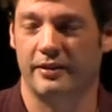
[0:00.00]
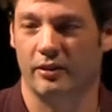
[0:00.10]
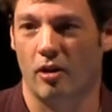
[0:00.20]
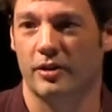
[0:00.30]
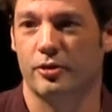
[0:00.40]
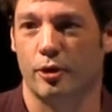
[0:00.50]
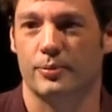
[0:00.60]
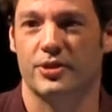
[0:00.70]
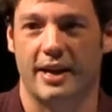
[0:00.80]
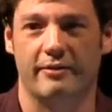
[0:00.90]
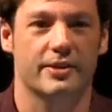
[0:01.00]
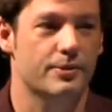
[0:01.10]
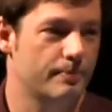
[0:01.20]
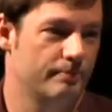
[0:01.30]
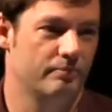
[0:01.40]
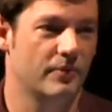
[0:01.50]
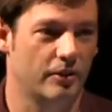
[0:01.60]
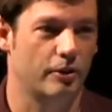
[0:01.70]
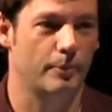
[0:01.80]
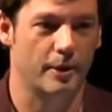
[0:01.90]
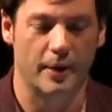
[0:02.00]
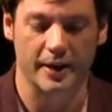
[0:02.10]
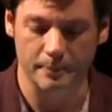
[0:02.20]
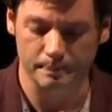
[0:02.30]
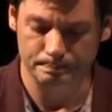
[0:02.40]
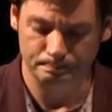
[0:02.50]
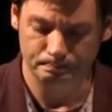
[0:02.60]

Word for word: in the long term, save us a little bit of money.